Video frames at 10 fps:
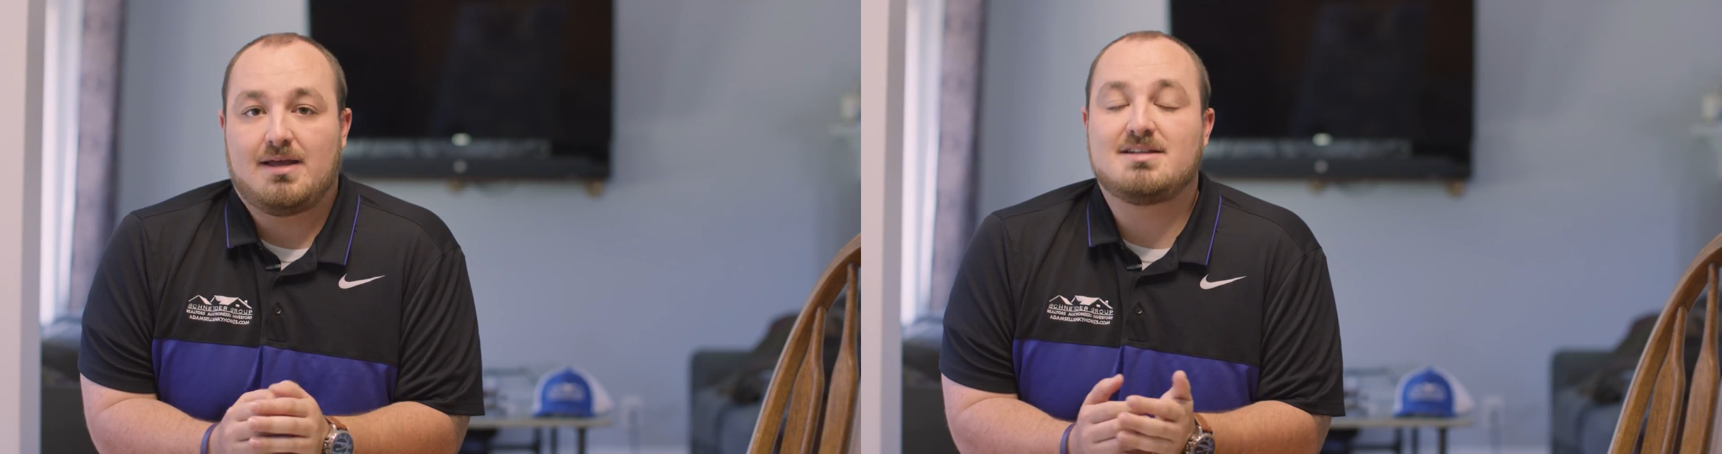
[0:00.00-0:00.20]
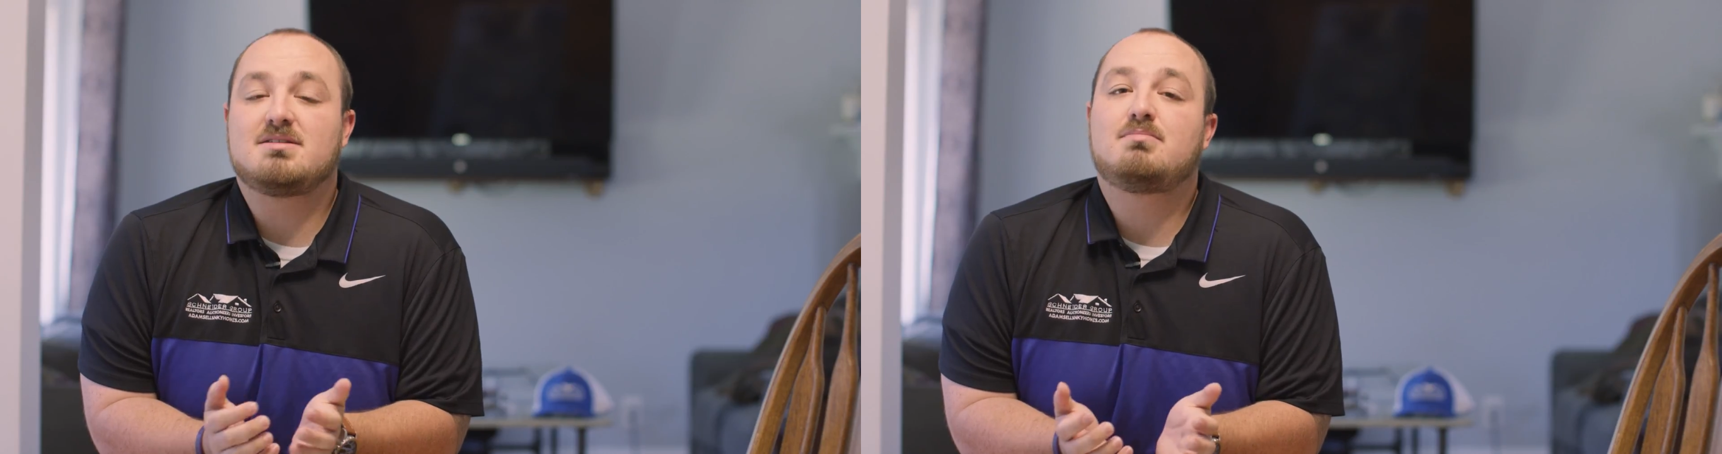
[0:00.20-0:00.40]

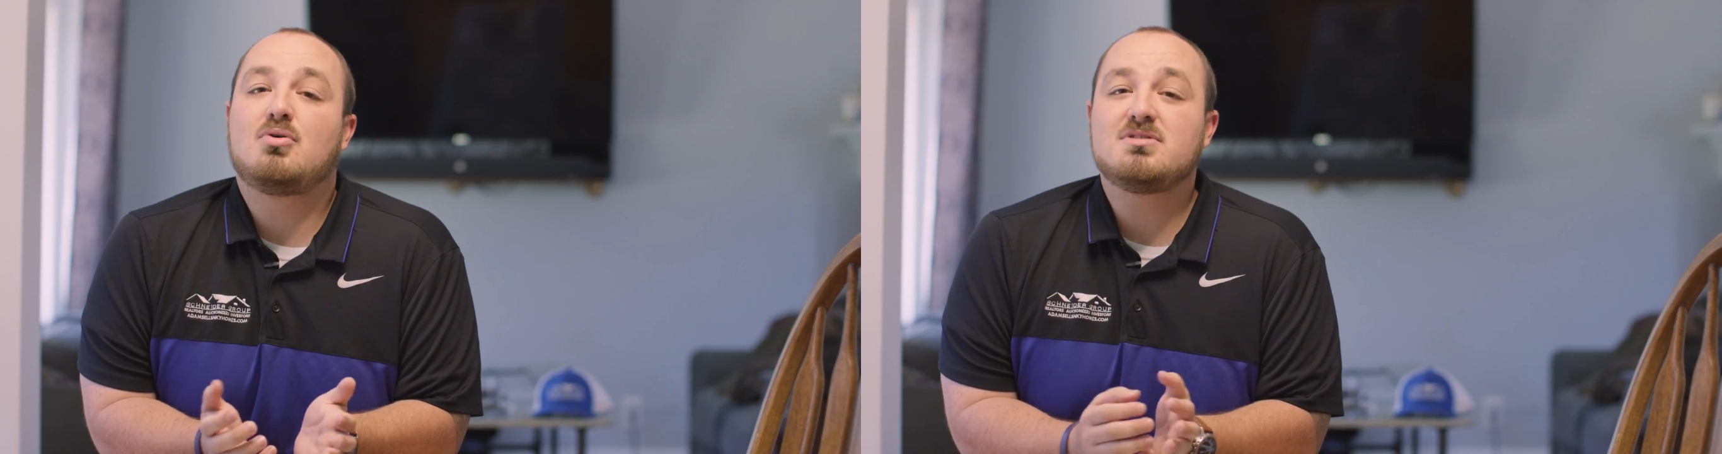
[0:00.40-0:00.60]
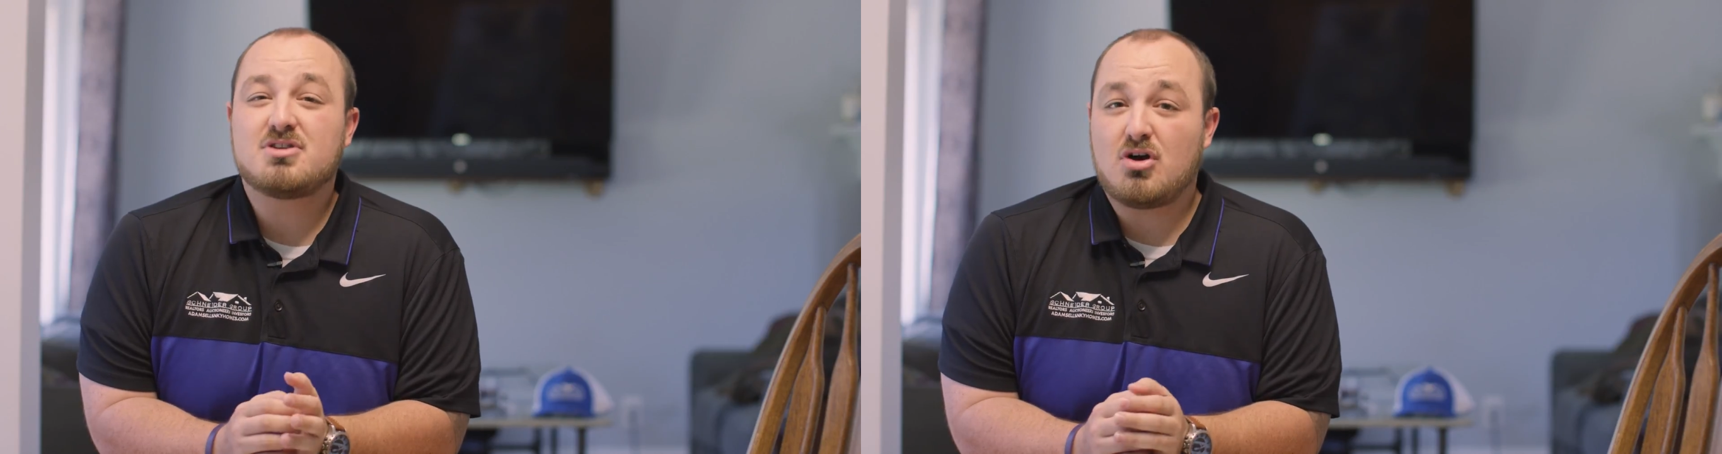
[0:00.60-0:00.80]
It's
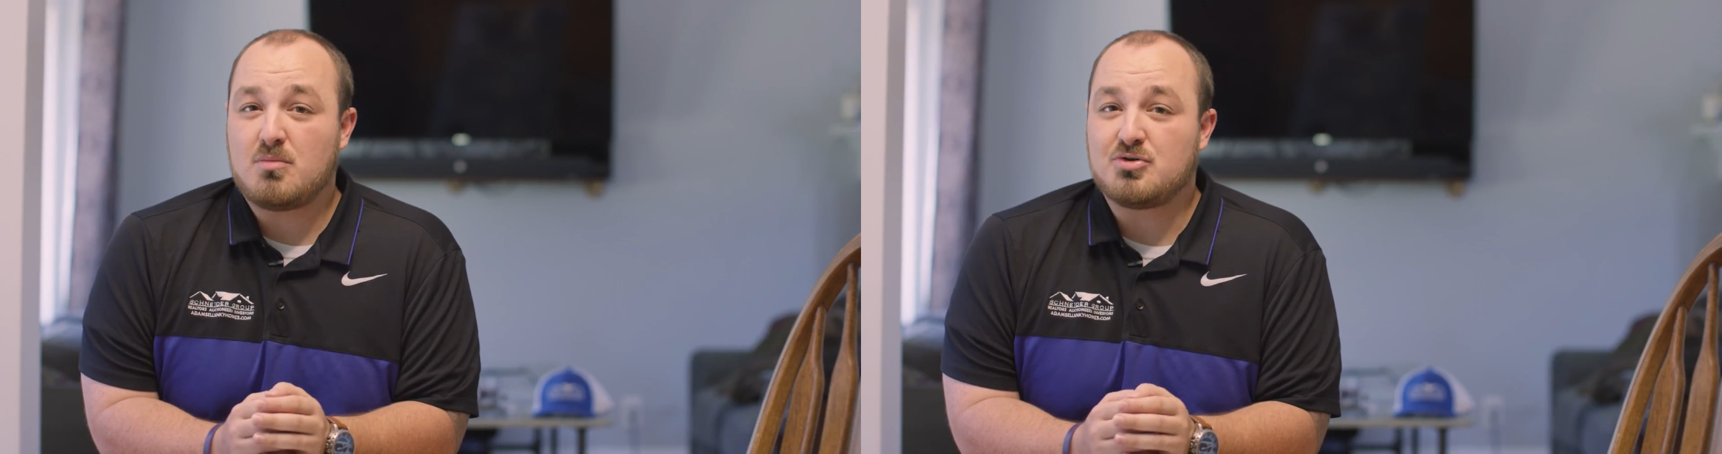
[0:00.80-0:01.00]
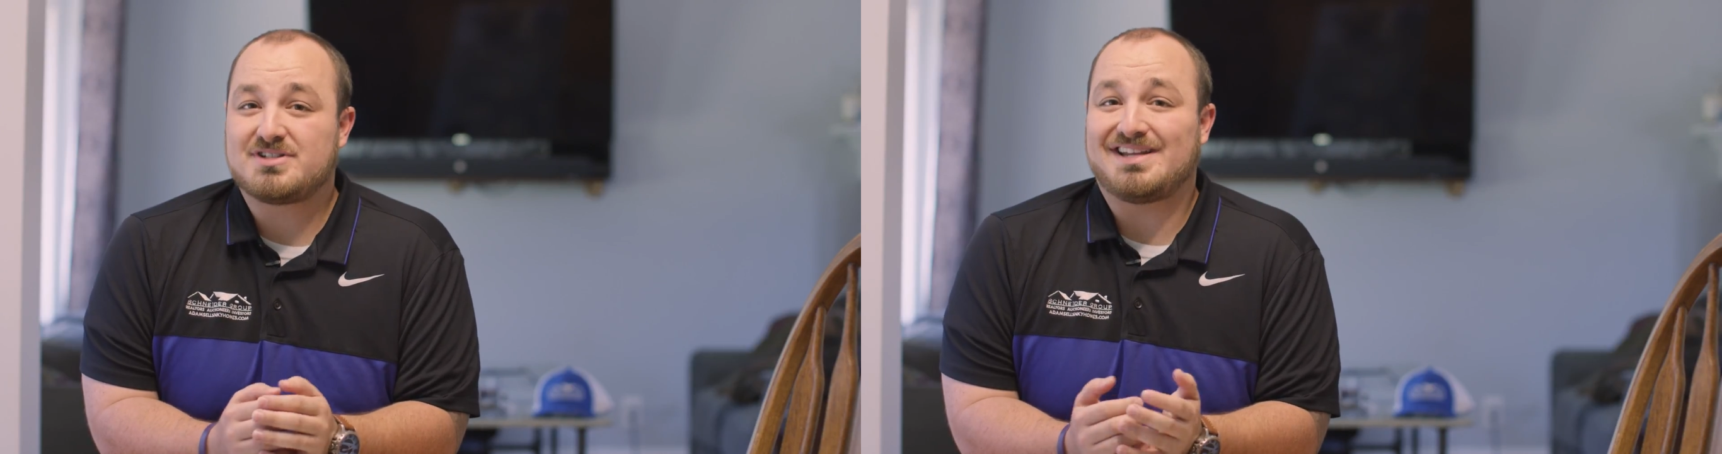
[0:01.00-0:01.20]
important to
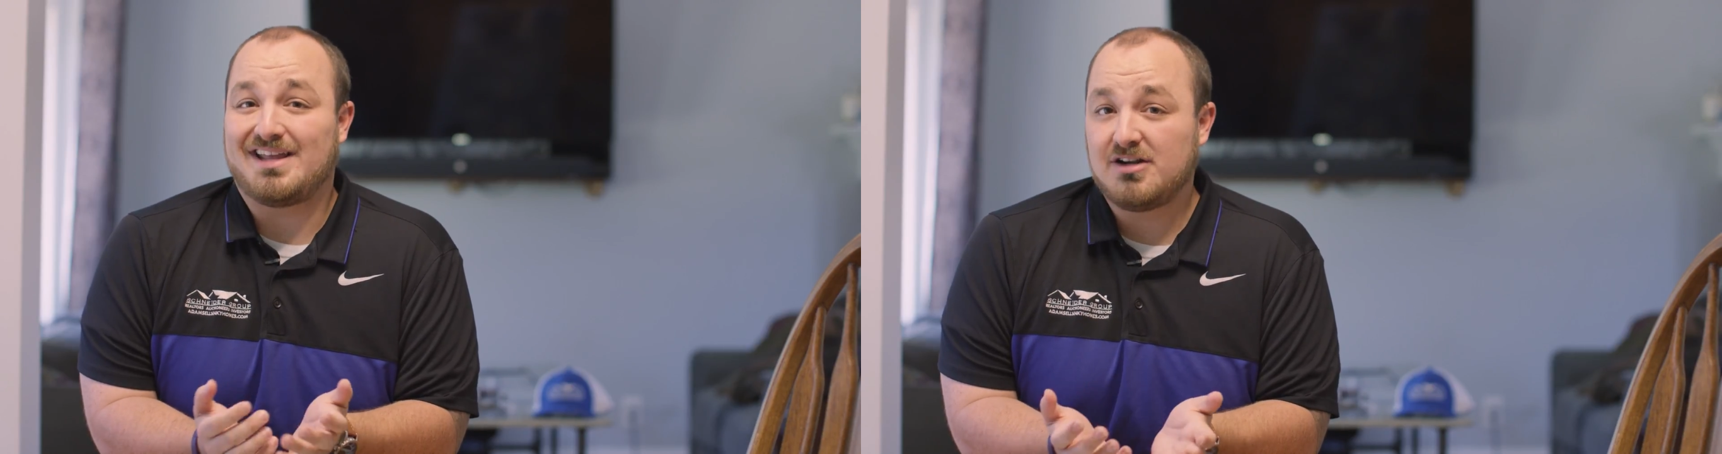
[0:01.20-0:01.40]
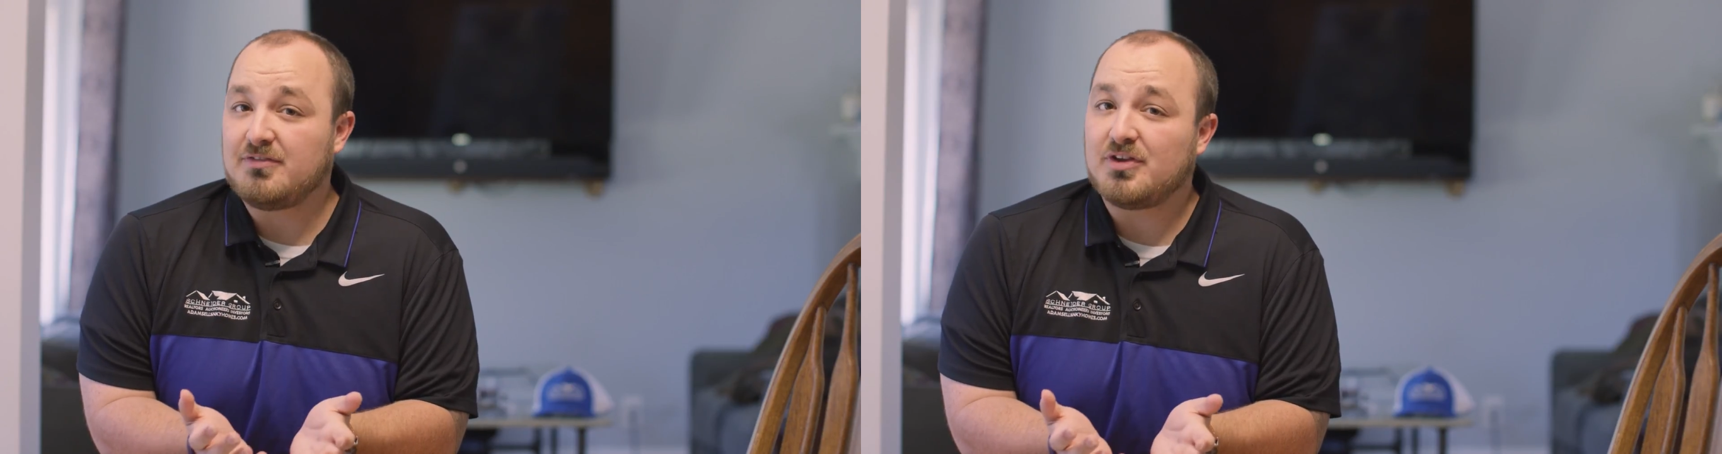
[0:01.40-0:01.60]
almost
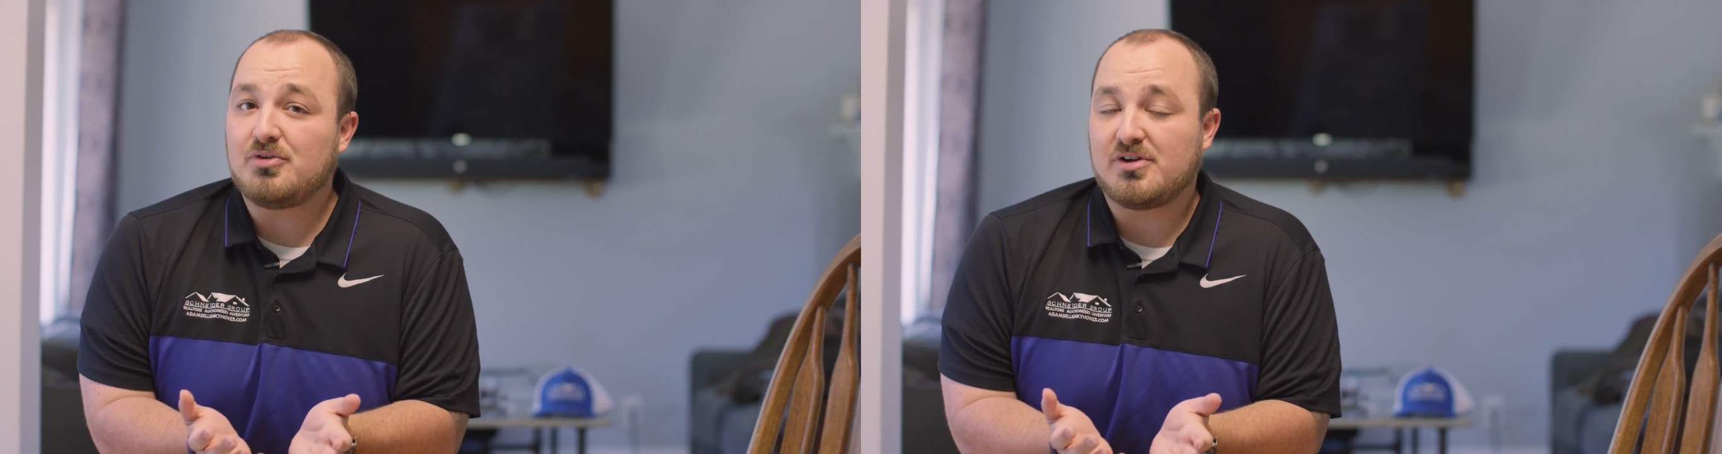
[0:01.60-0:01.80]
interview